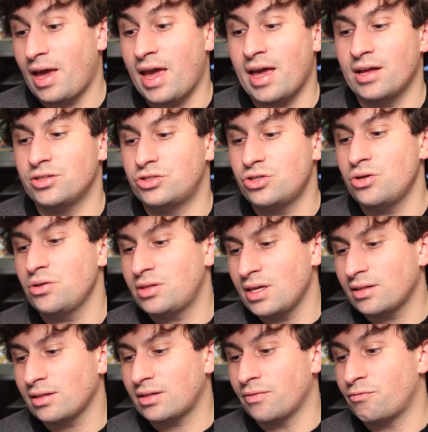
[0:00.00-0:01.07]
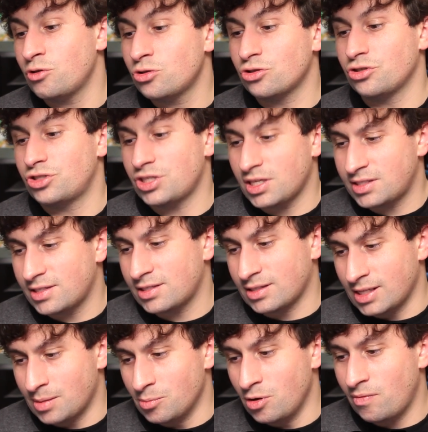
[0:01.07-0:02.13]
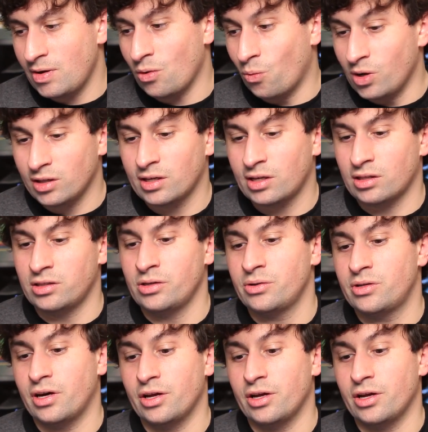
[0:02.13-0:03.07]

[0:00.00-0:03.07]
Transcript: And do you think that the future Justice League movie will include